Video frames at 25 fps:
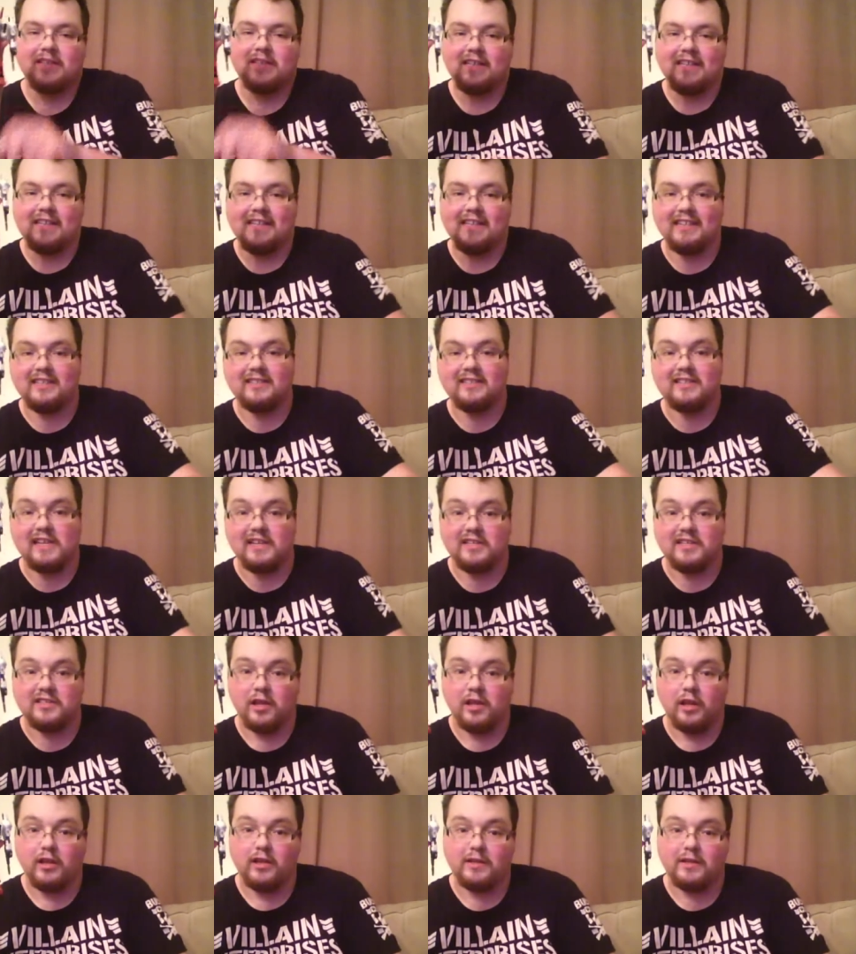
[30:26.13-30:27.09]
he is a
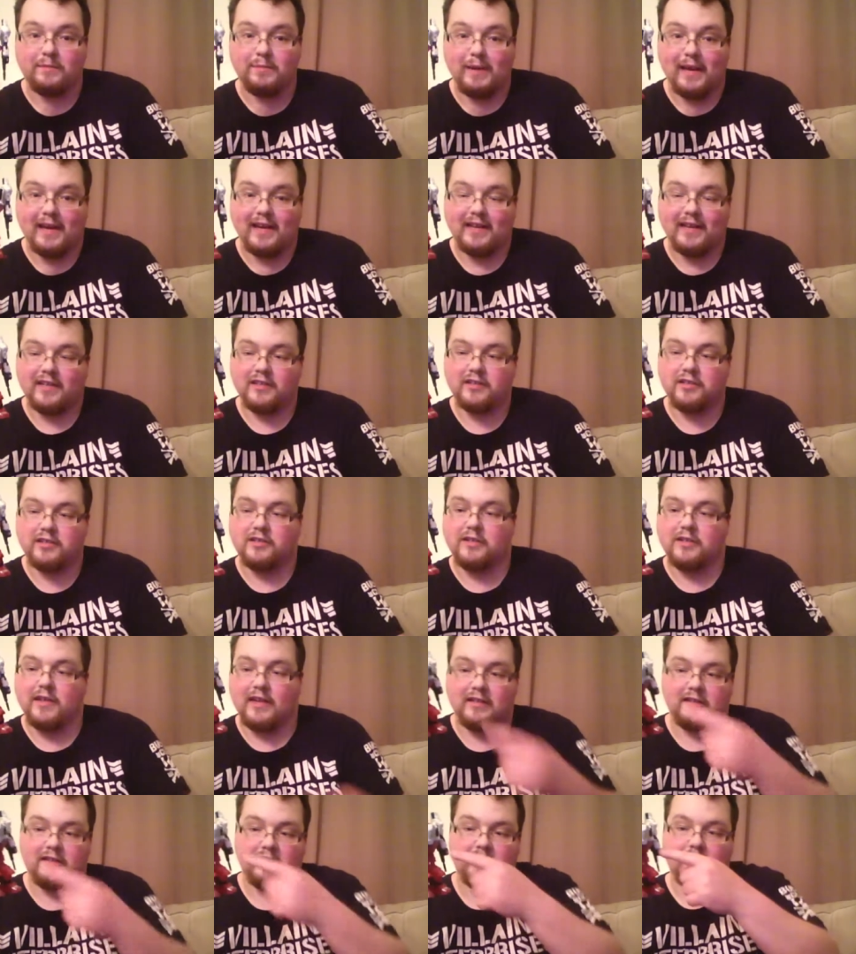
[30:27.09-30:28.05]
solid package,
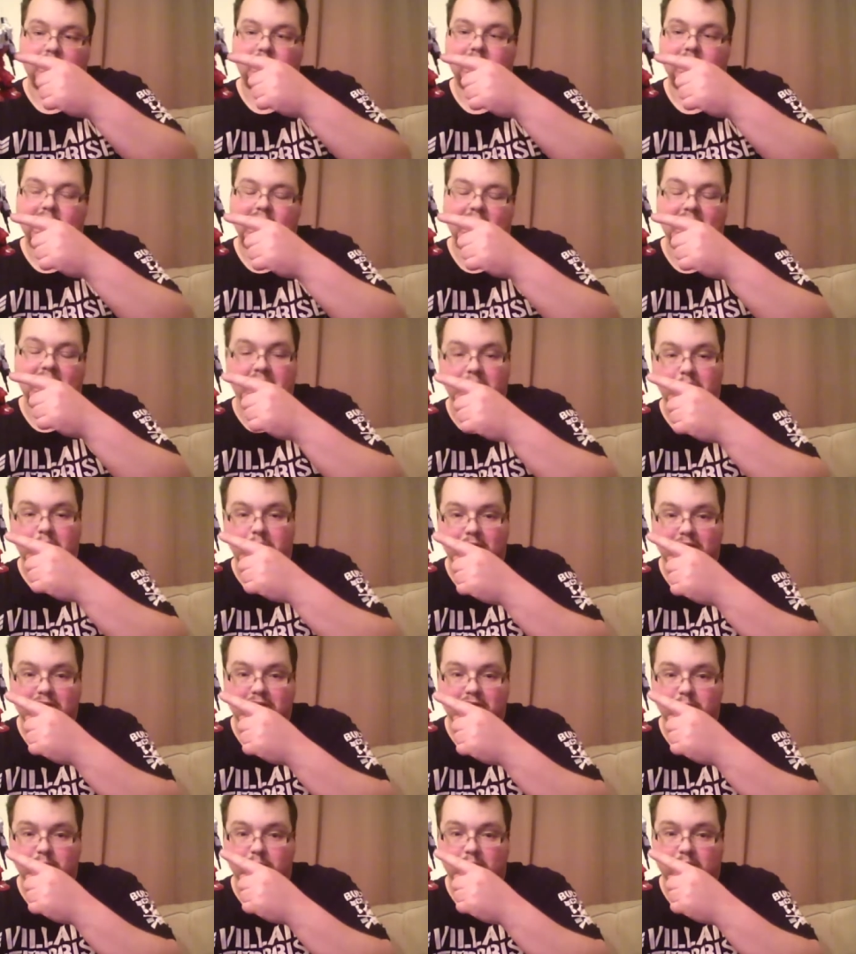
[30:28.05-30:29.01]
and and the
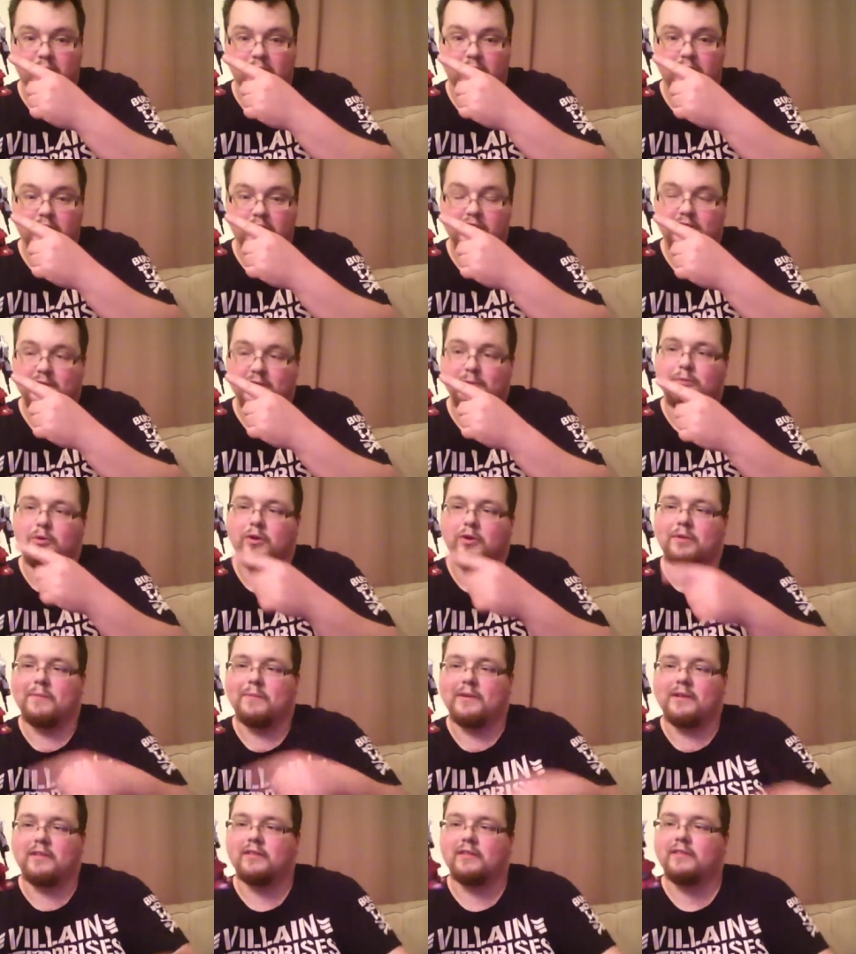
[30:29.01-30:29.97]
wrists, which are a
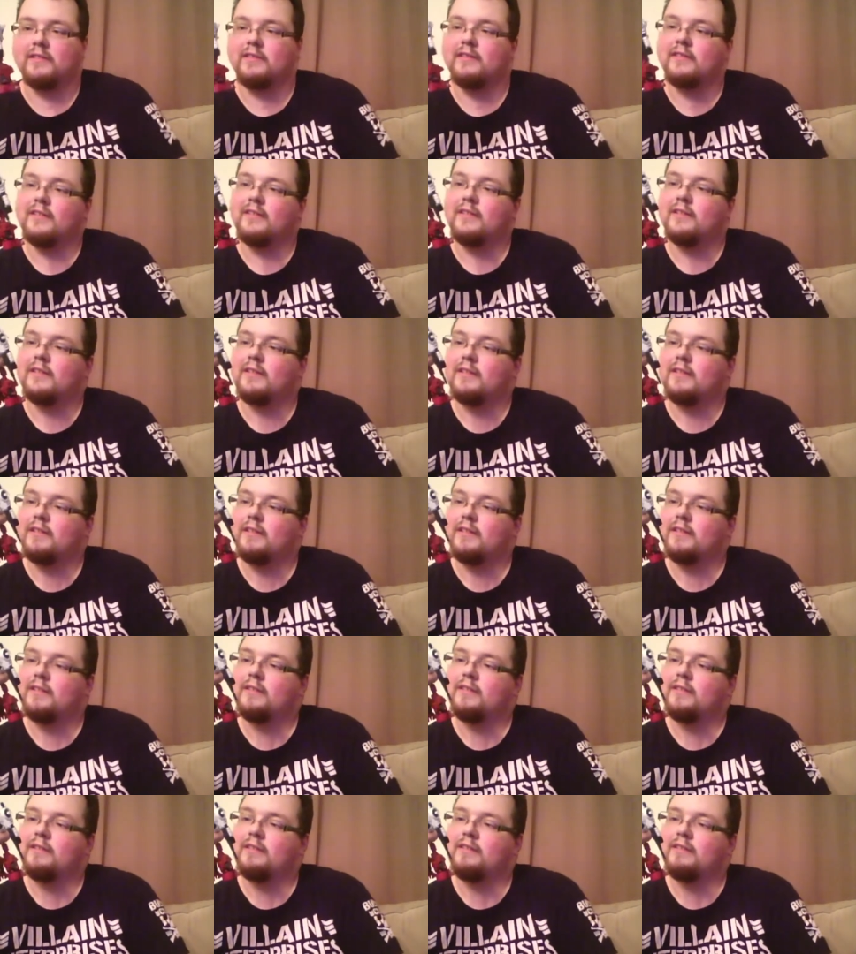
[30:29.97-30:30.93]
disappointment.
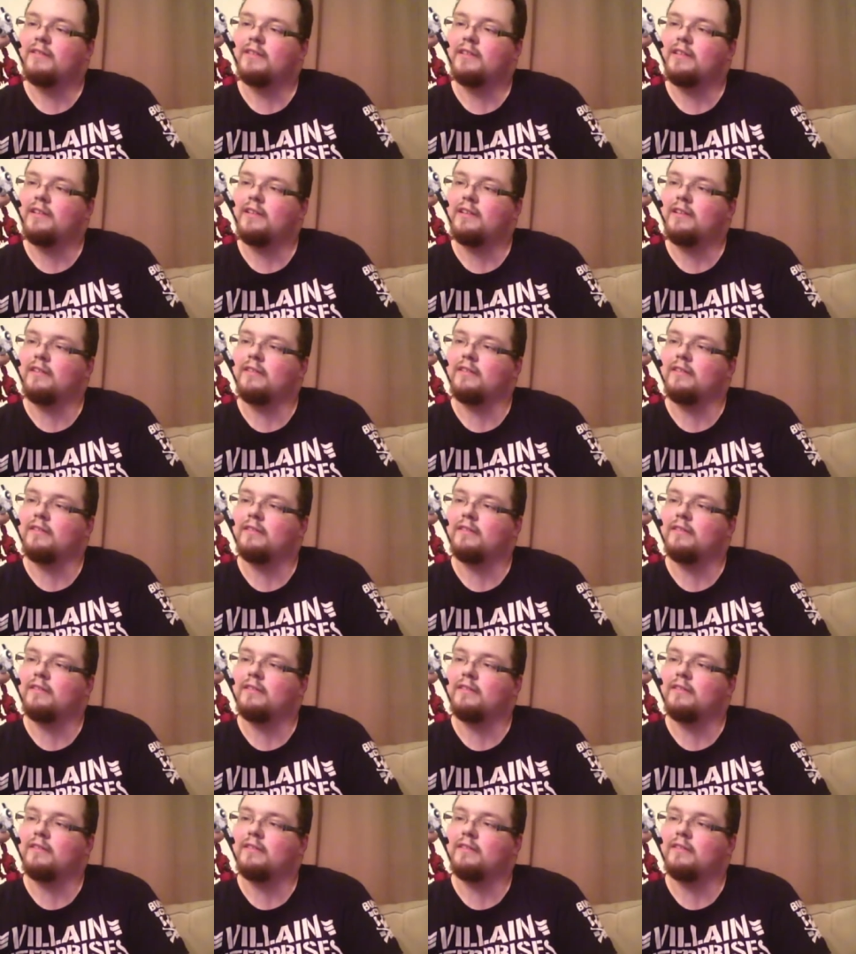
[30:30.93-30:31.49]
Yeah.